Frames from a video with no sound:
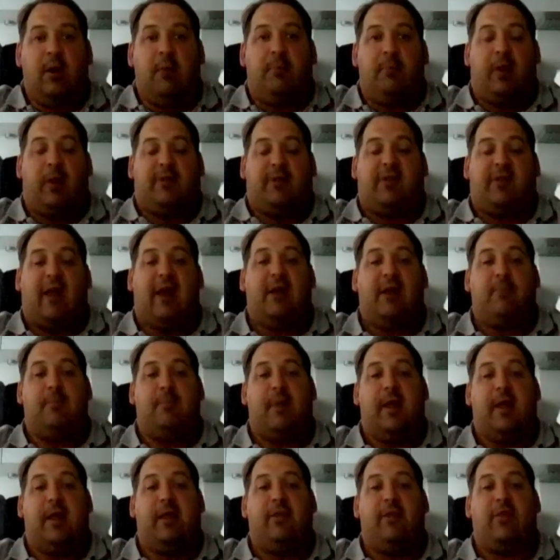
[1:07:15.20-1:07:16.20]
by telling
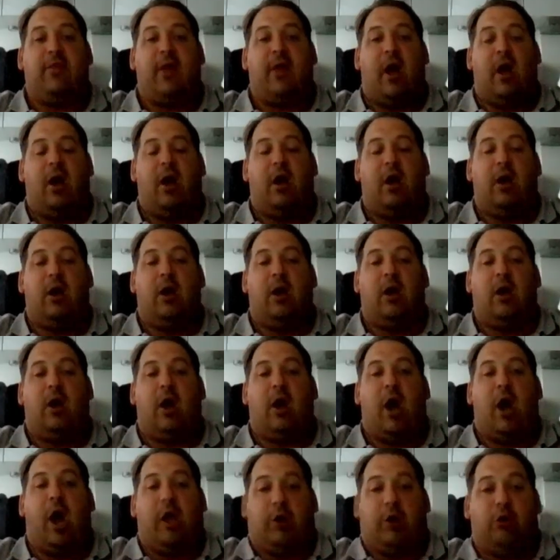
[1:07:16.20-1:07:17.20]
me that
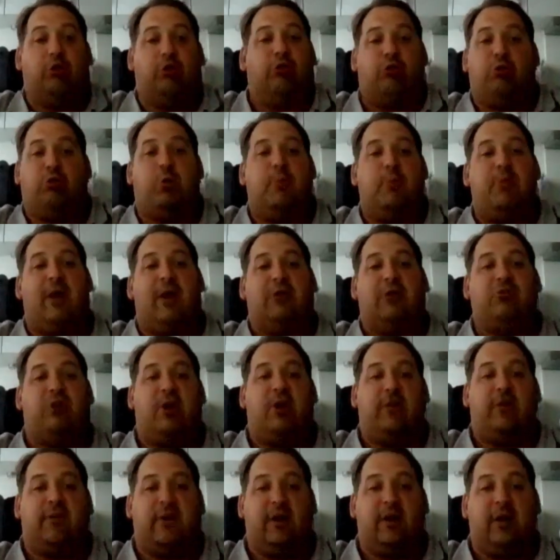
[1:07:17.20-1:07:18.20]
I couldn't swim around
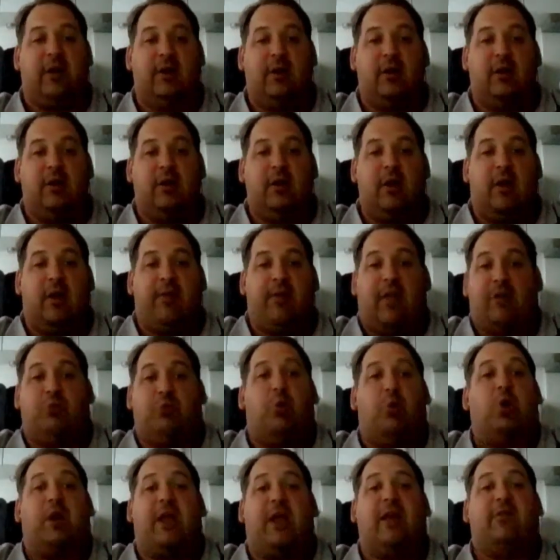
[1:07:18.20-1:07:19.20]
Jersey. And that's
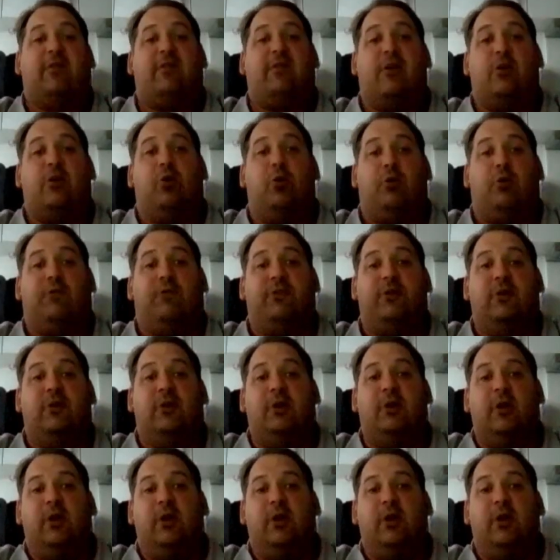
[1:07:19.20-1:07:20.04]
what kicked it off.